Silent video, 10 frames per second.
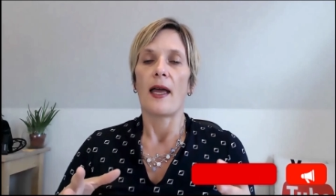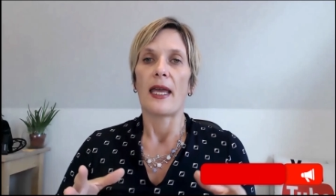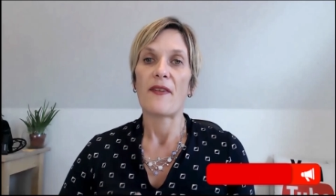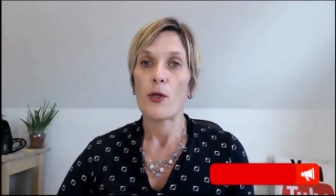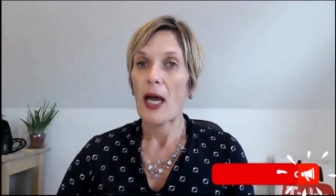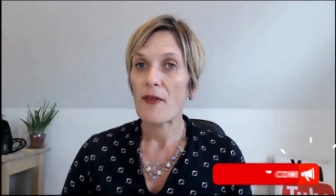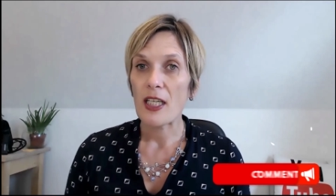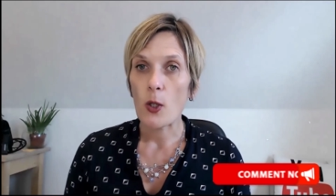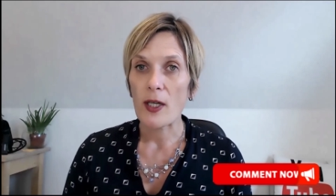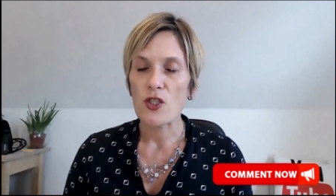If you have any
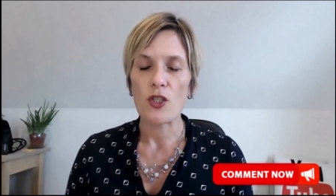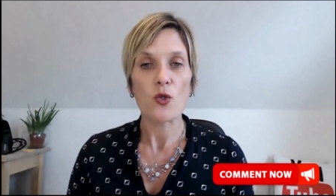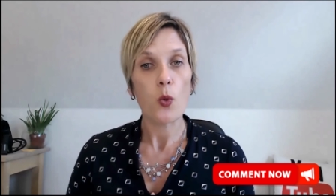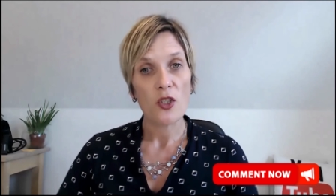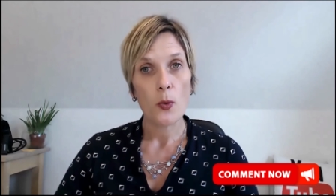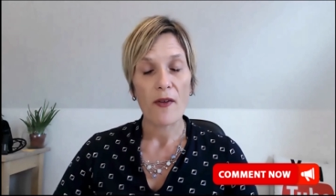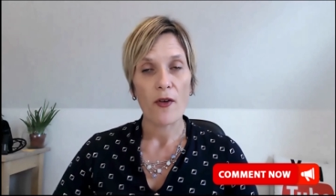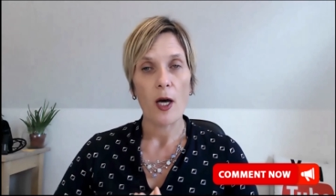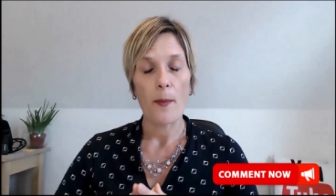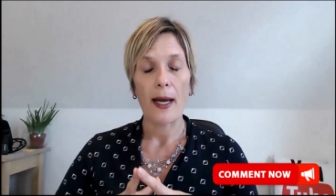questions
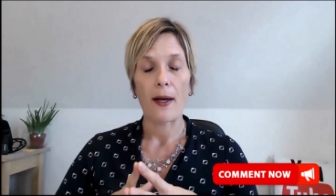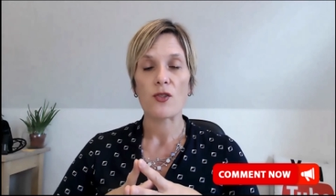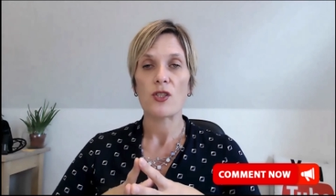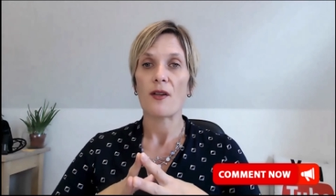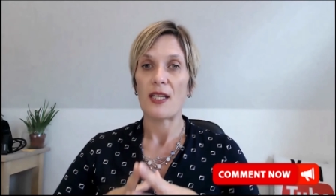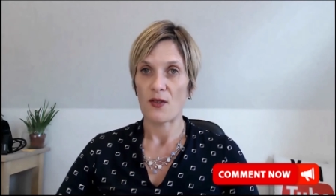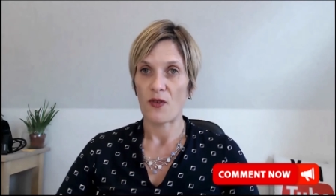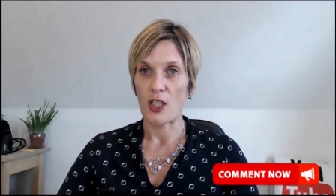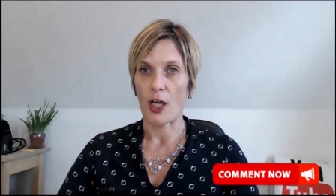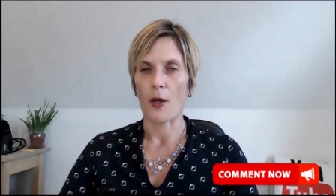whatsoever about this
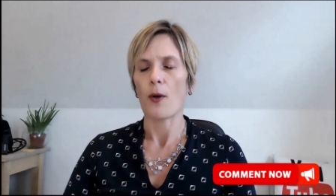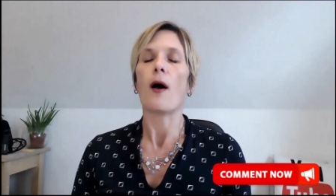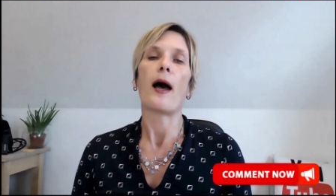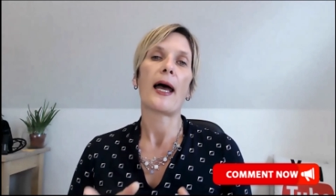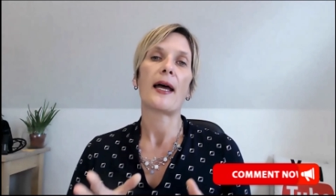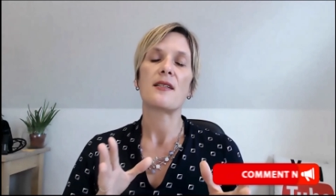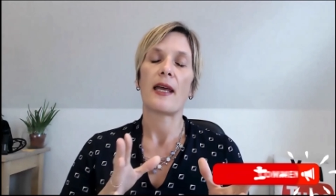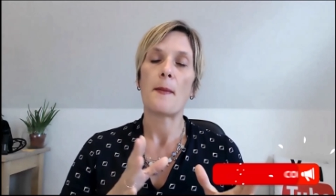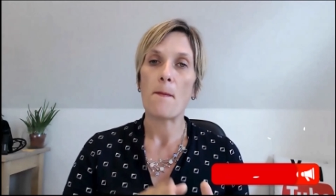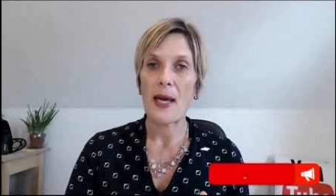video and
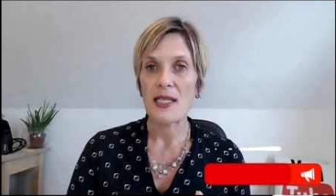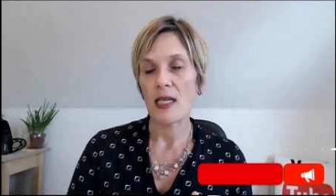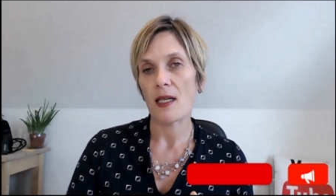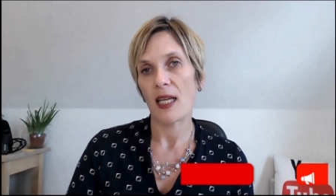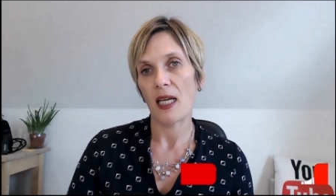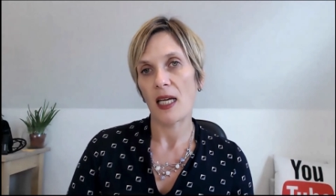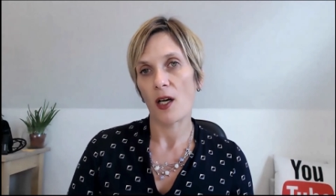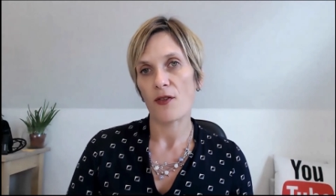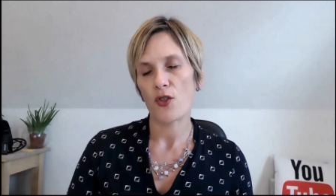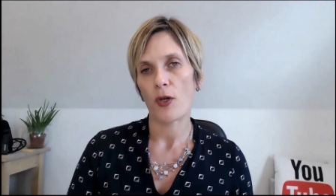embedding the
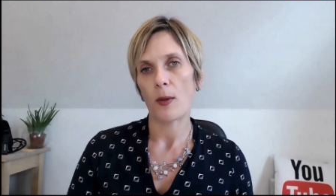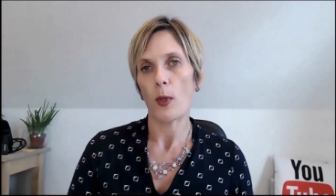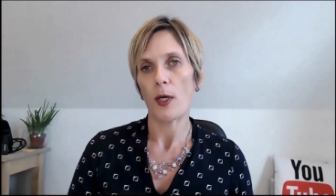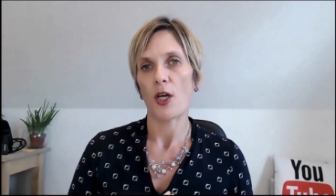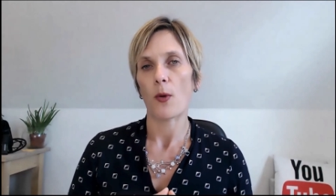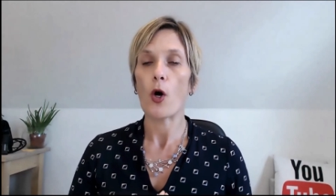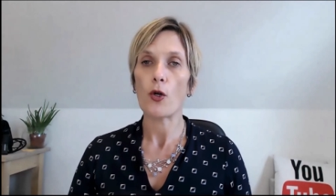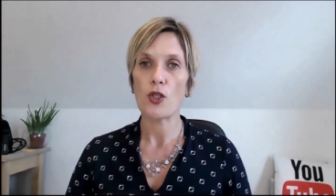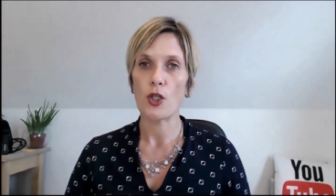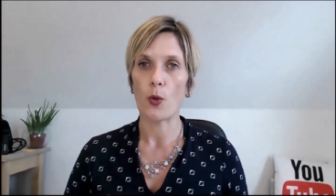live stream window
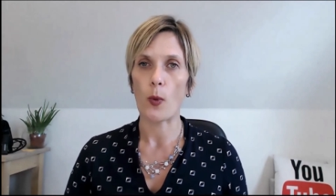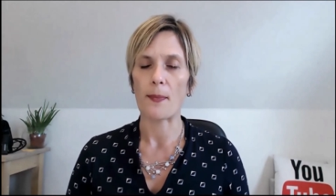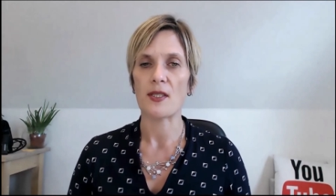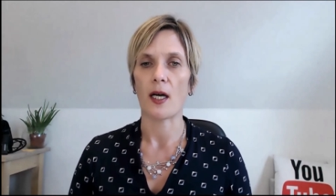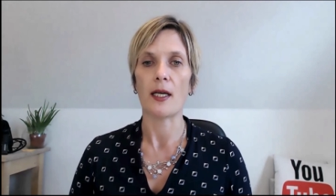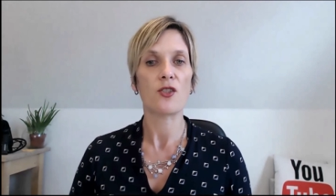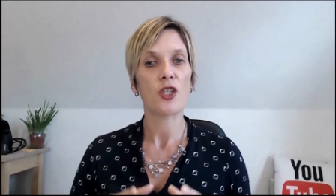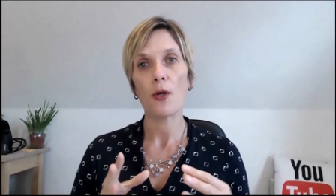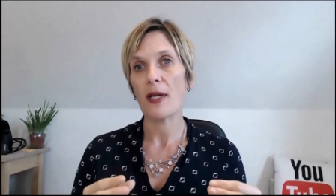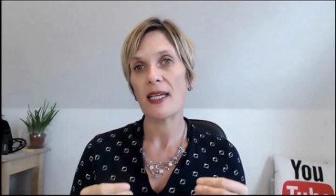onto your website,
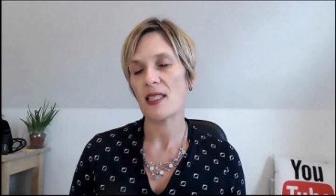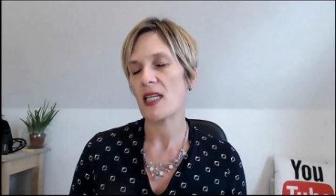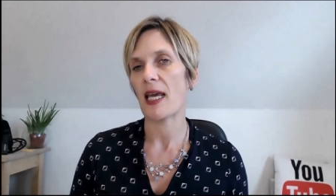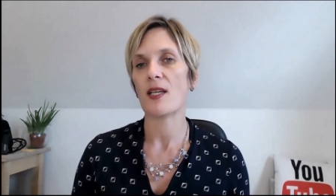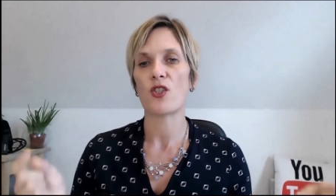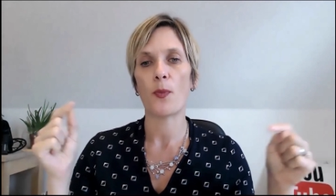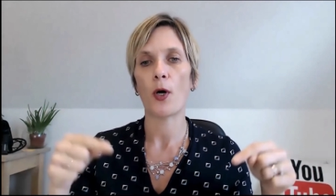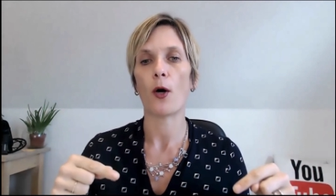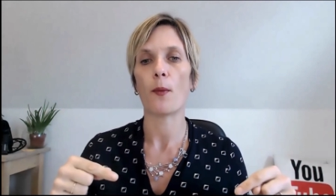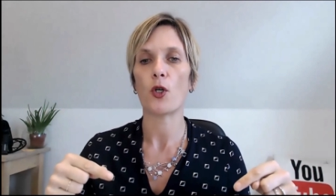don't hesitate to
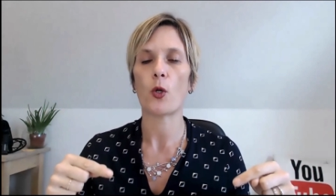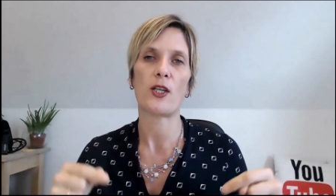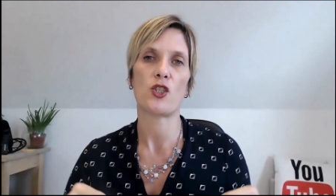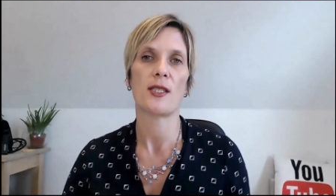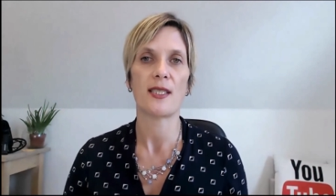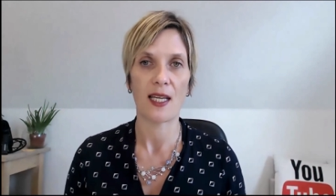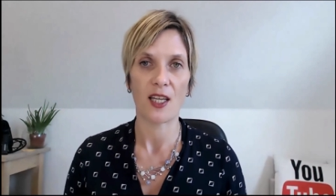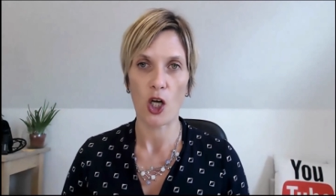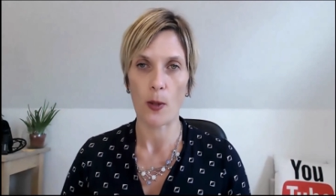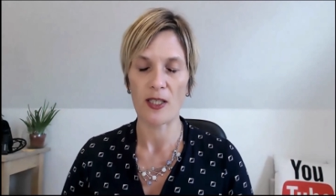pop your questions in the
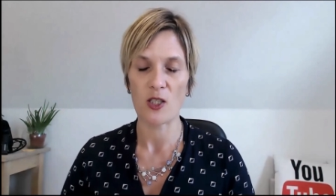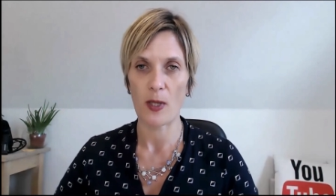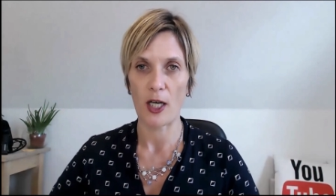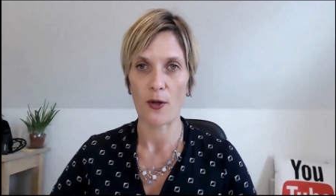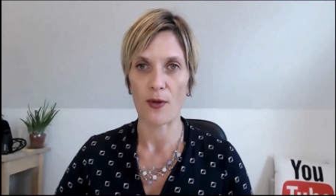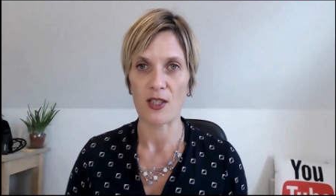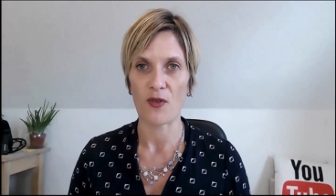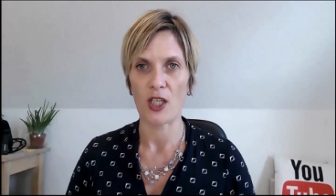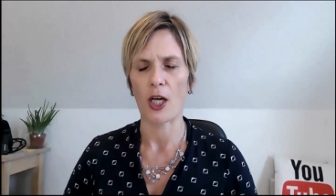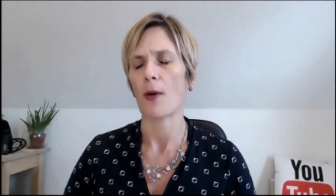comments below this
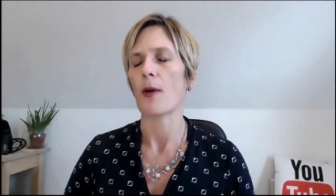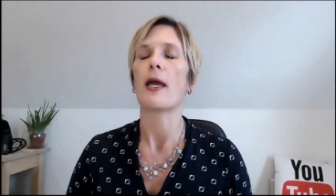video.